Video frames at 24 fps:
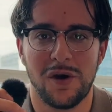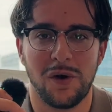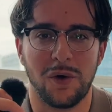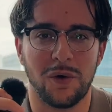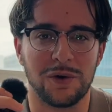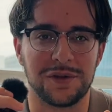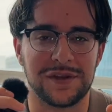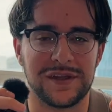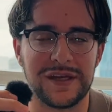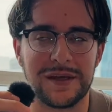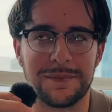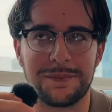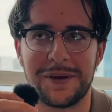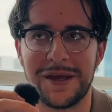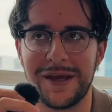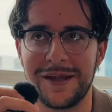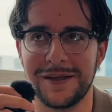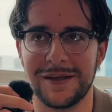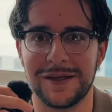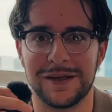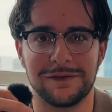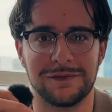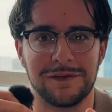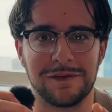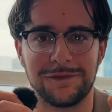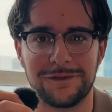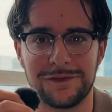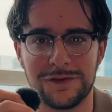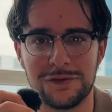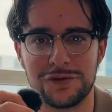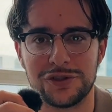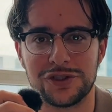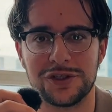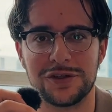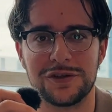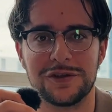or the opinion of the
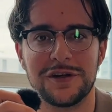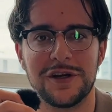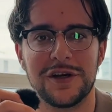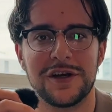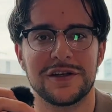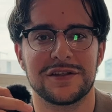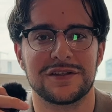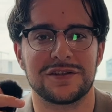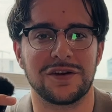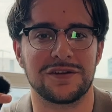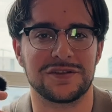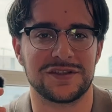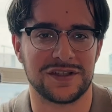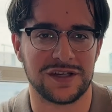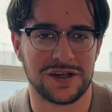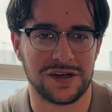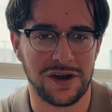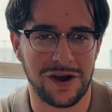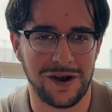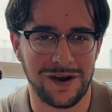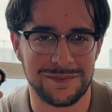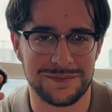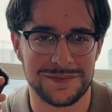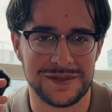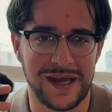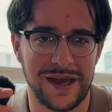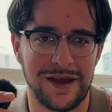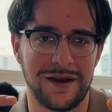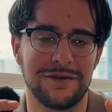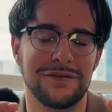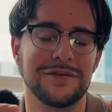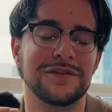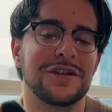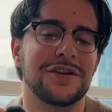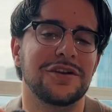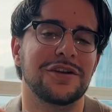future starts to calm
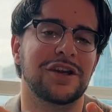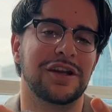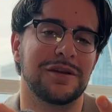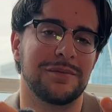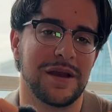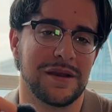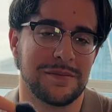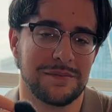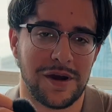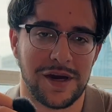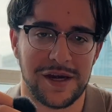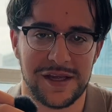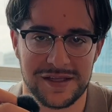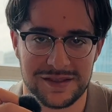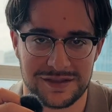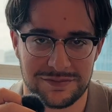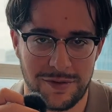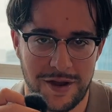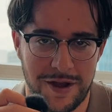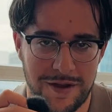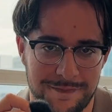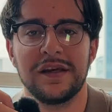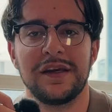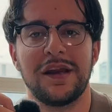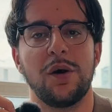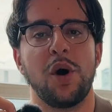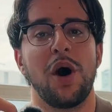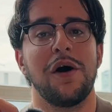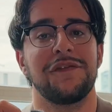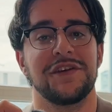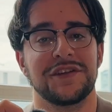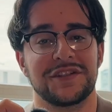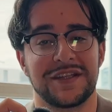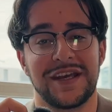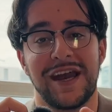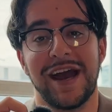down, then you're going to make money as well. Now,
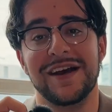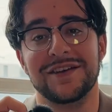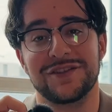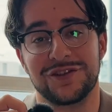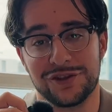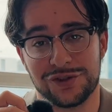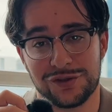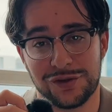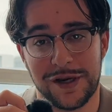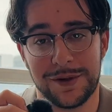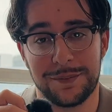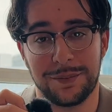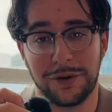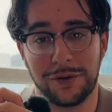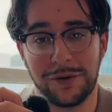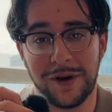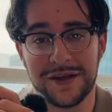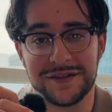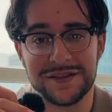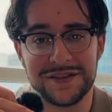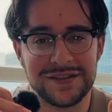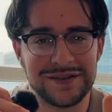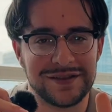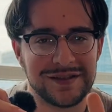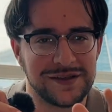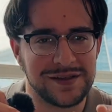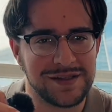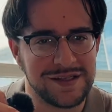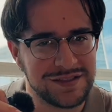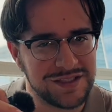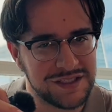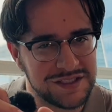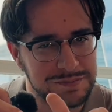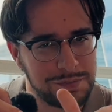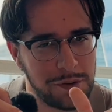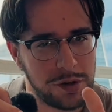obviously, as your trade progresses,
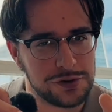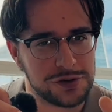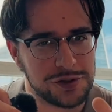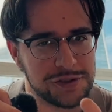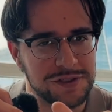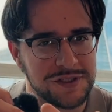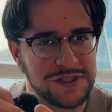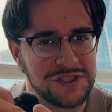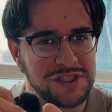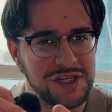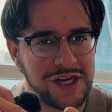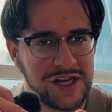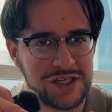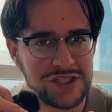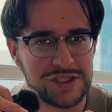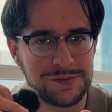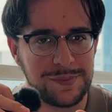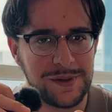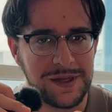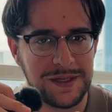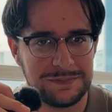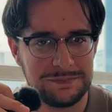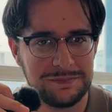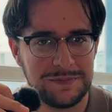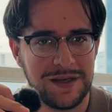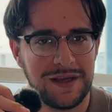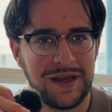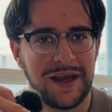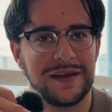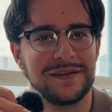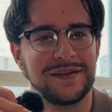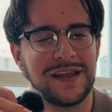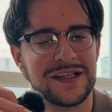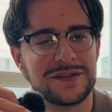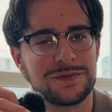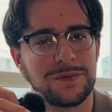these exposures can change a bit.
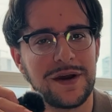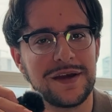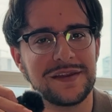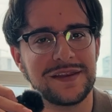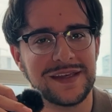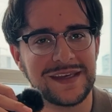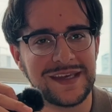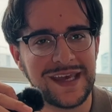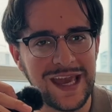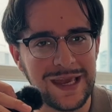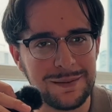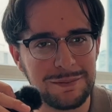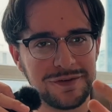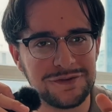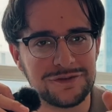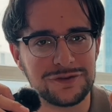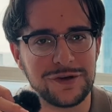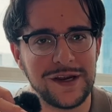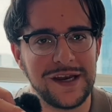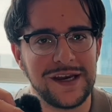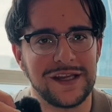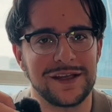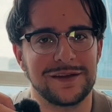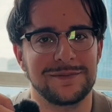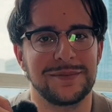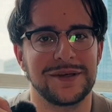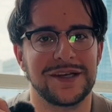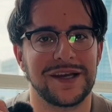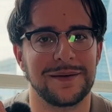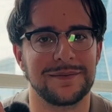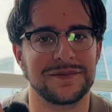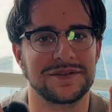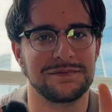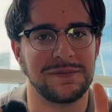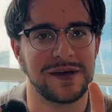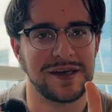And that's why the game of trading
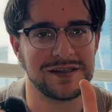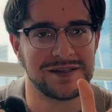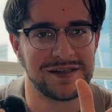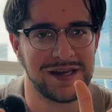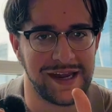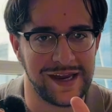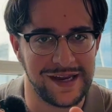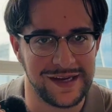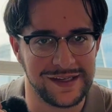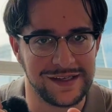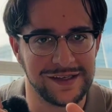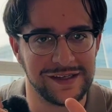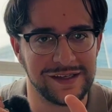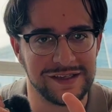becomes maintaining